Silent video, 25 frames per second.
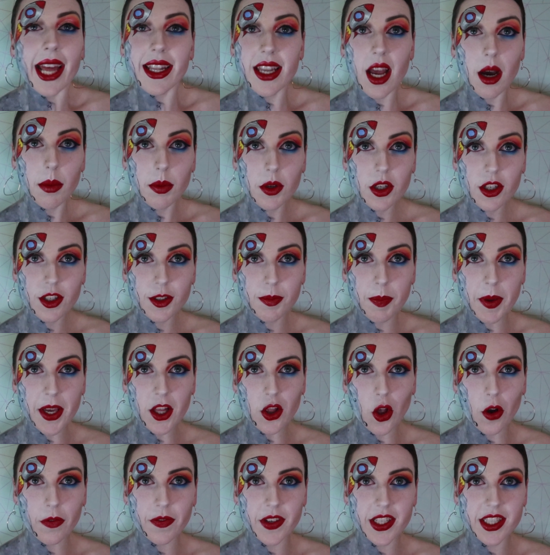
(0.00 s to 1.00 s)
And now because
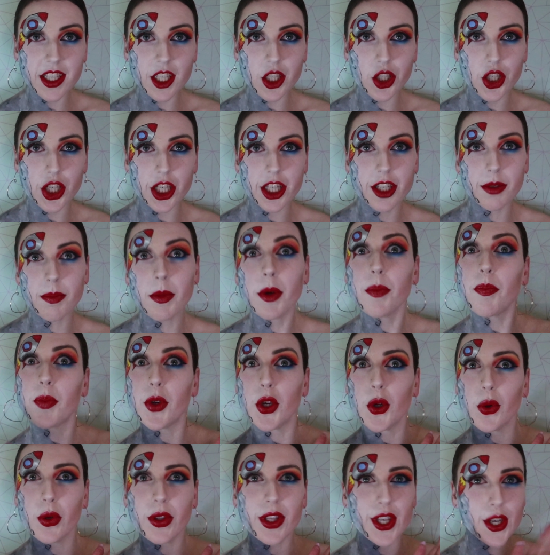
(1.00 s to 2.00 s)
Piloff is legitimate
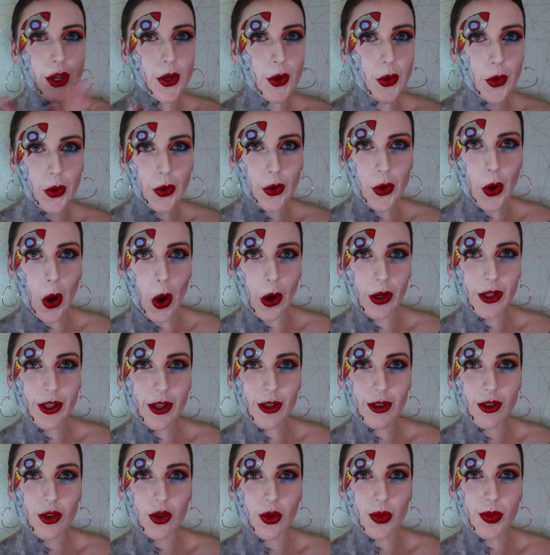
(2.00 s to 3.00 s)
beauty guru on
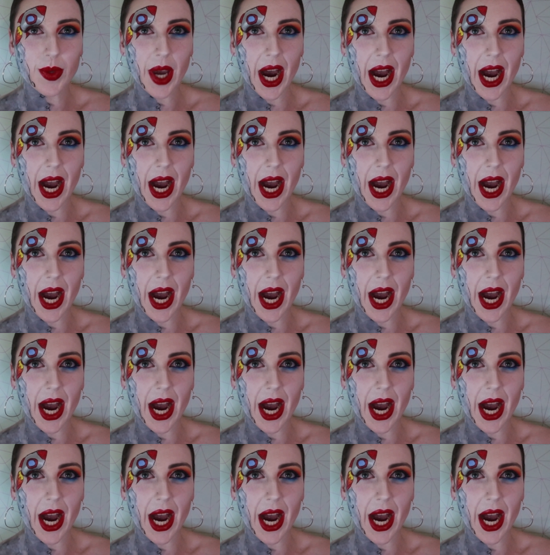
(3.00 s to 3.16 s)
YouTube.